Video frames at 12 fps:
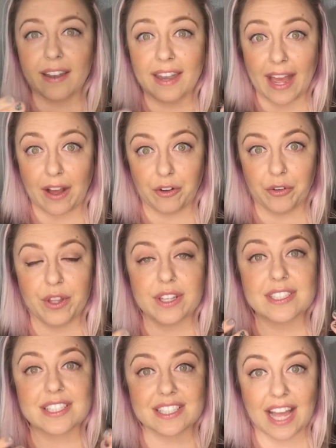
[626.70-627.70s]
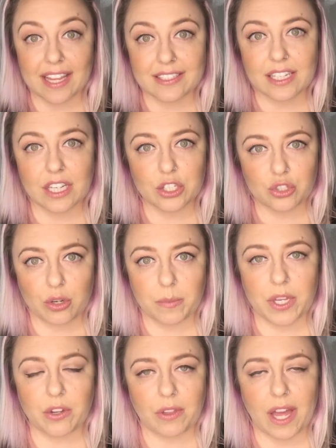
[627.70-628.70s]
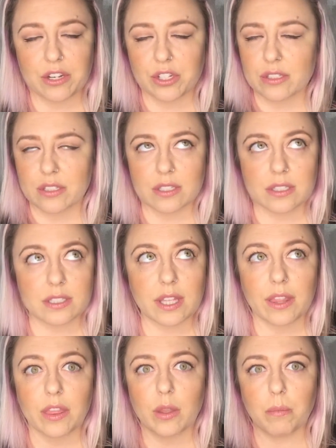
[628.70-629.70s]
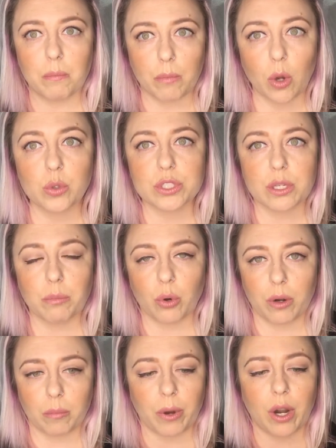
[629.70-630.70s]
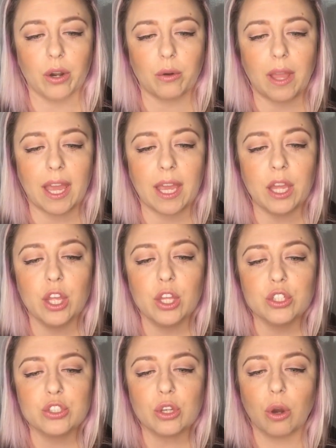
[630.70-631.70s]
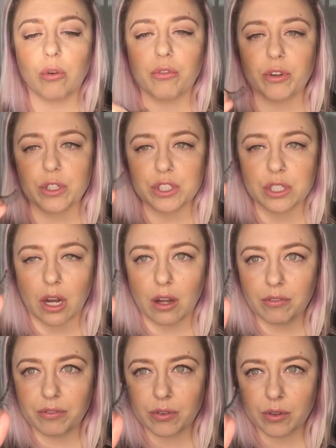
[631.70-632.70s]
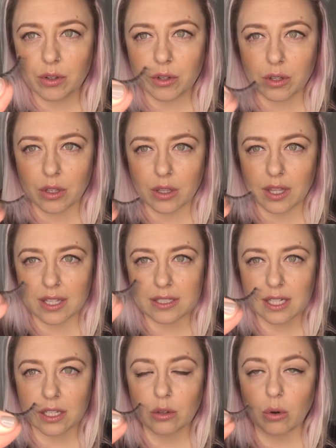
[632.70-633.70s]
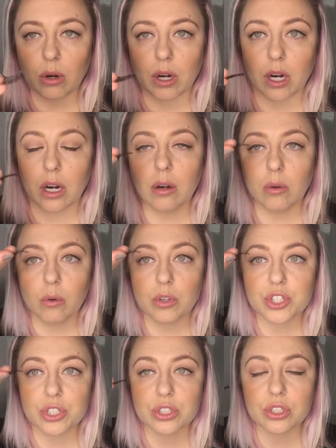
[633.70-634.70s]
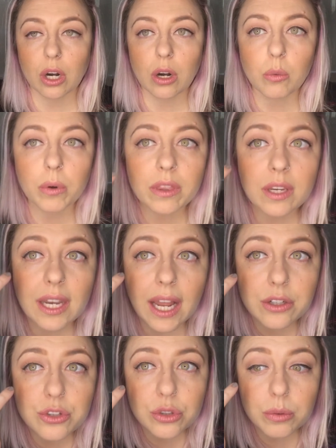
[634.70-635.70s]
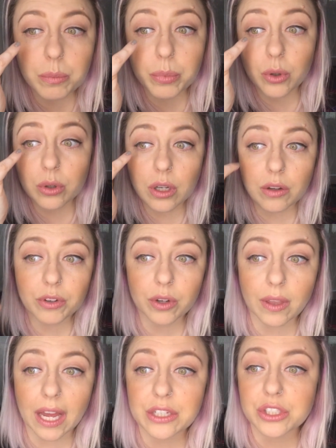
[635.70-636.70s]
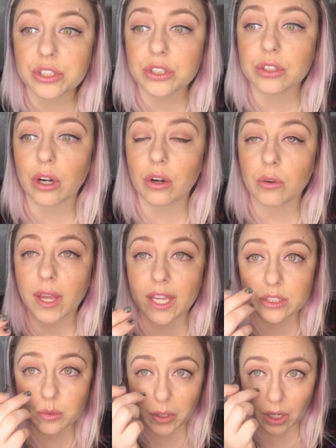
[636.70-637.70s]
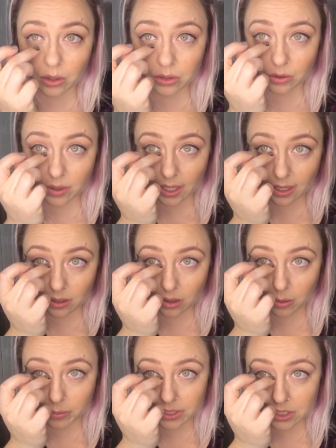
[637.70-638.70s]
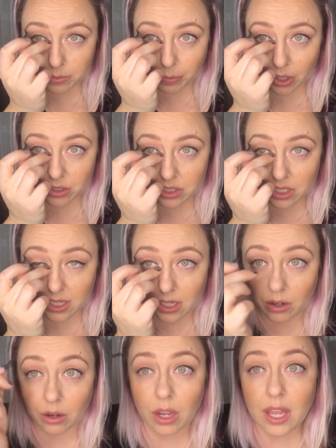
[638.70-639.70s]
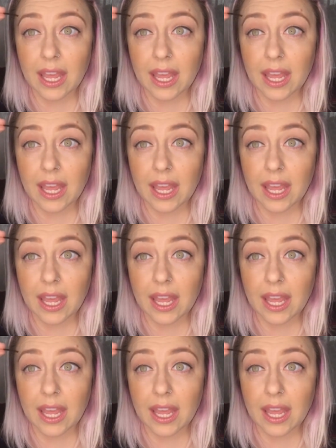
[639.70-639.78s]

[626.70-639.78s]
Now, sizing and trimming your lashes. This is like the most important part, okay? So first off, the inside corner should start where the natural bulk of your lashes start, okay? So we all know they get a little bit sparse in here.